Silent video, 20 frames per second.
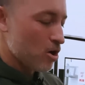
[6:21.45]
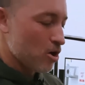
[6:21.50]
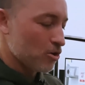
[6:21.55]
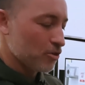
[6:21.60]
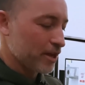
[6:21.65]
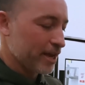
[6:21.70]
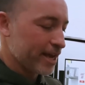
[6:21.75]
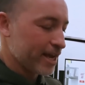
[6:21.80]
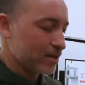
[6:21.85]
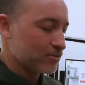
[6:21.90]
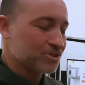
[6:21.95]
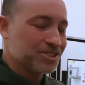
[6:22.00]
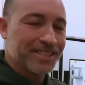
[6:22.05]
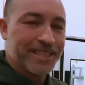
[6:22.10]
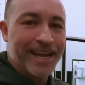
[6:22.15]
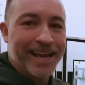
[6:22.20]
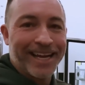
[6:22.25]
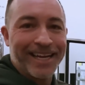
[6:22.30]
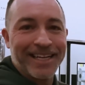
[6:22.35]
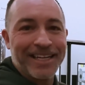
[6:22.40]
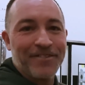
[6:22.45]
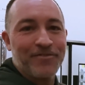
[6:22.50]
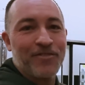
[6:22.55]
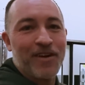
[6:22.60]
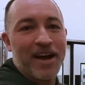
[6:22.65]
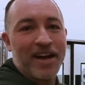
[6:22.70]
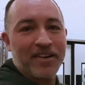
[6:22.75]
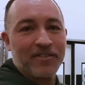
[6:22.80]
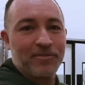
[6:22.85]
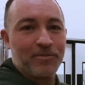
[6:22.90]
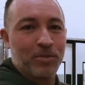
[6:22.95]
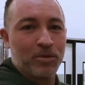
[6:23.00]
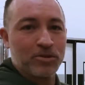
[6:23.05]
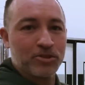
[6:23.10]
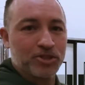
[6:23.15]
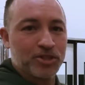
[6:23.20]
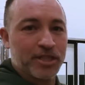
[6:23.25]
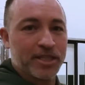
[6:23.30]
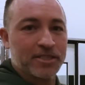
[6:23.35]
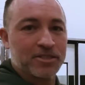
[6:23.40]
all they had was the eighty-five
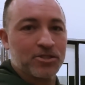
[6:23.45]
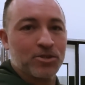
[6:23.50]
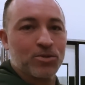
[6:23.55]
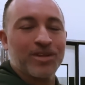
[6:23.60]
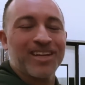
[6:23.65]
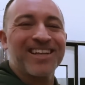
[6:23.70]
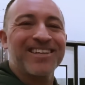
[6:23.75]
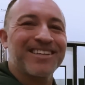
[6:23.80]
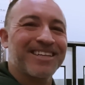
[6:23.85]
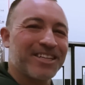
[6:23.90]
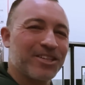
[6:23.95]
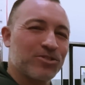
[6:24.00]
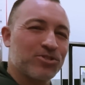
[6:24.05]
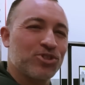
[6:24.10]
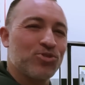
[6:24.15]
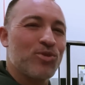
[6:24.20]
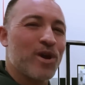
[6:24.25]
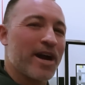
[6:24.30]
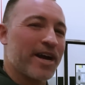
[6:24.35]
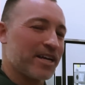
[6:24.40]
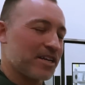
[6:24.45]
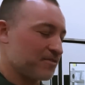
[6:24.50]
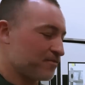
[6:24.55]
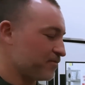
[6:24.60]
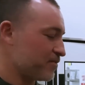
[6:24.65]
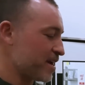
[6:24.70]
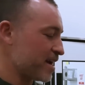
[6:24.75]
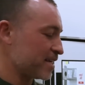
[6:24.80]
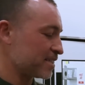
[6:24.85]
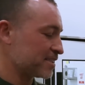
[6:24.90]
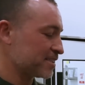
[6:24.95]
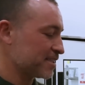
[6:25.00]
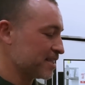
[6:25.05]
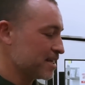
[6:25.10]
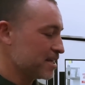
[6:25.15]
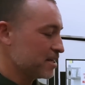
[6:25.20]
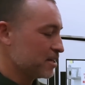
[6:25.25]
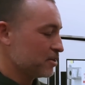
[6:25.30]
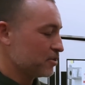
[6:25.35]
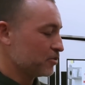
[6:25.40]
percent, so a little too high in fats.
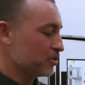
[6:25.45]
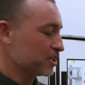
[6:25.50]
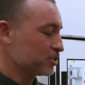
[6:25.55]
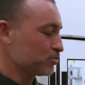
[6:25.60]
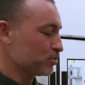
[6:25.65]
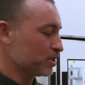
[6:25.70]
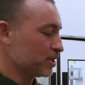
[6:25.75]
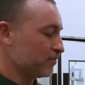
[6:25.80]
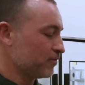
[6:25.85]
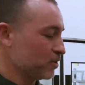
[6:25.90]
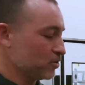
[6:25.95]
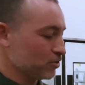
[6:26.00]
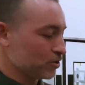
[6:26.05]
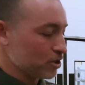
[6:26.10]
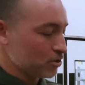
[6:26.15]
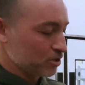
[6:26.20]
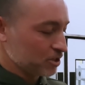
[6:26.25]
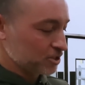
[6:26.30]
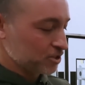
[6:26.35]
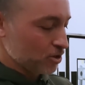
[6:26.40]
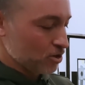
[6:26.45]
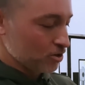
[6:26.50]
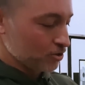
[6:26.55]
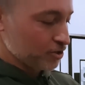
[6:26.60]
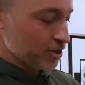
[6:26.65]
This one, if you'll notice, all